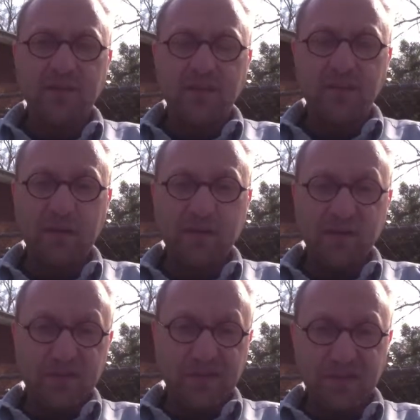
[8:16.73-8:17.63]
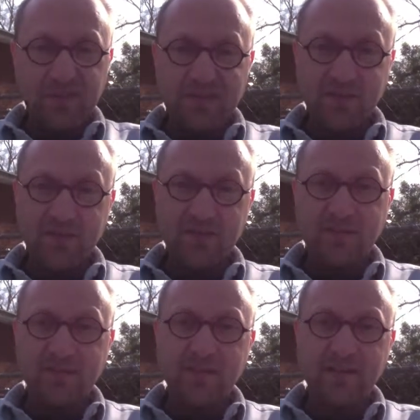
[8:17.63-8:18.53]
about, these are
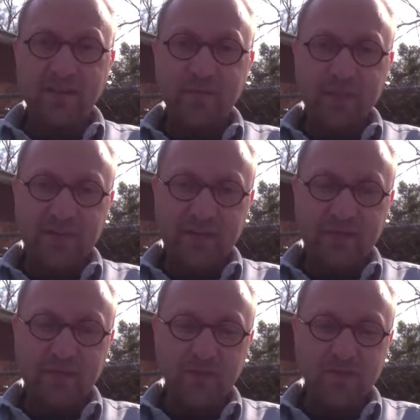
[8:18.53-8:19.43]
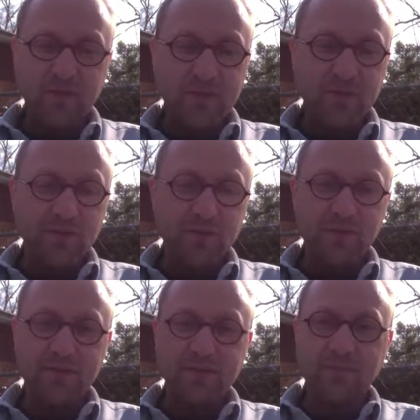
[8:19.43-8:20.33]
the desired behaviors. When you
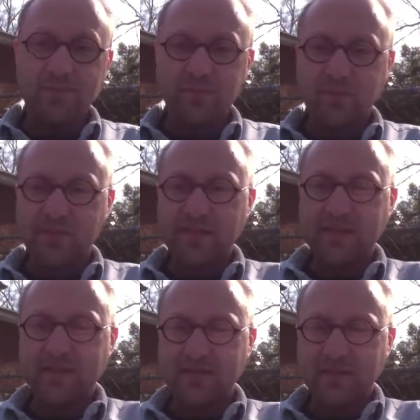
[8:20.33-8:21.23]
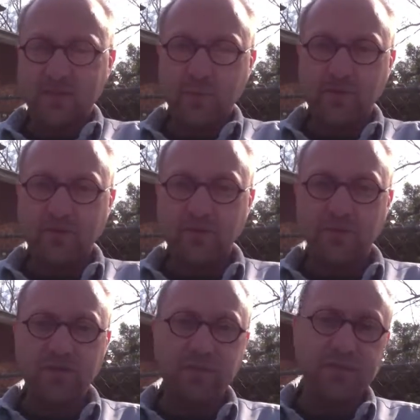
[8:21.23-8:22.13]
do them, this is the
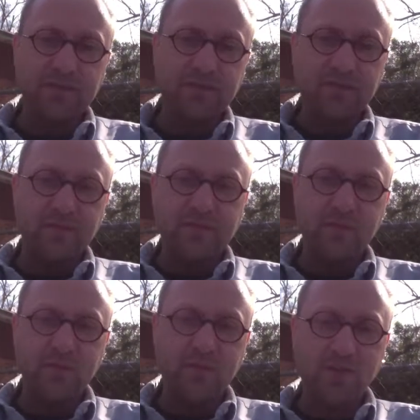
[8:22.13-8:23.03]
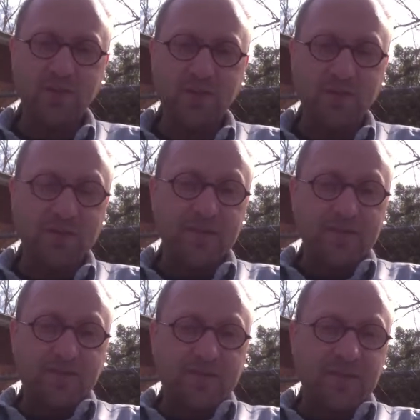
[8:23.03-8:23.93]
reinforcement that will occur.
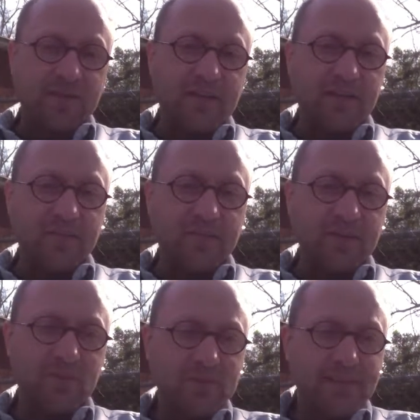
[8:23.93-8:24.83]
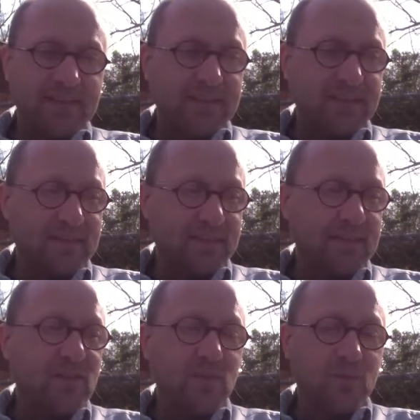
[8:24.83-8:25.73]
And once again, that's,
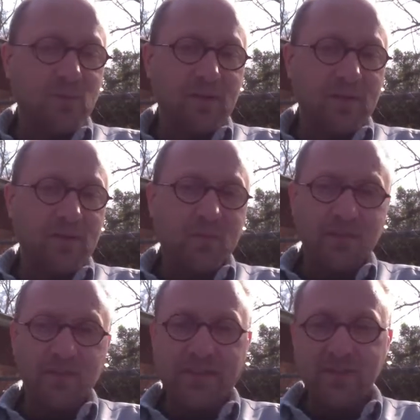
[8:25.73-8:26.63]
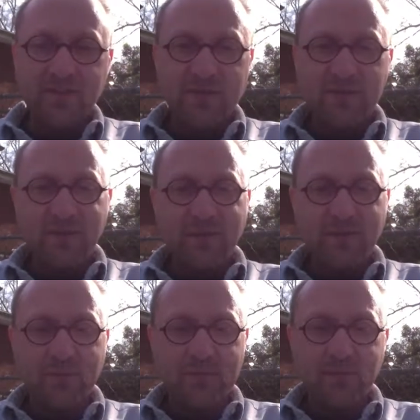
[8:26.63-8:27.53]
one major issue in
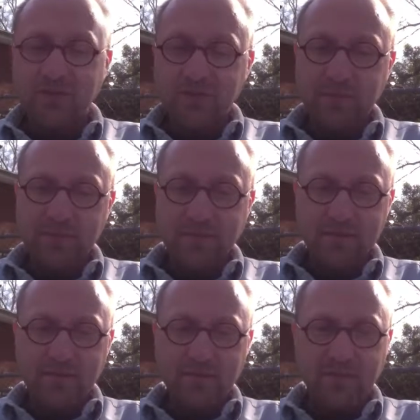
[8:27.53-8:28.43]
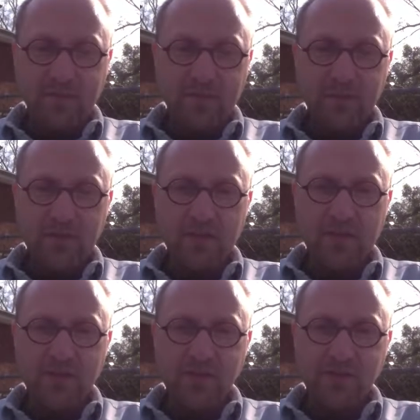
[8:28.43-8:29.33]
relationships is
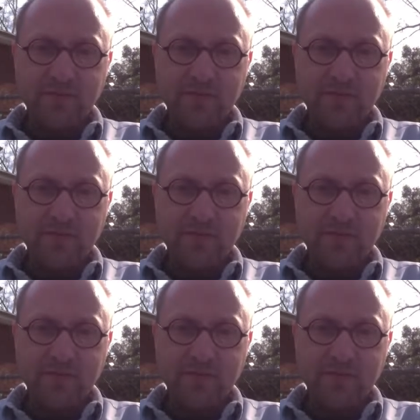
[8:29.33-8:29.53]
communication.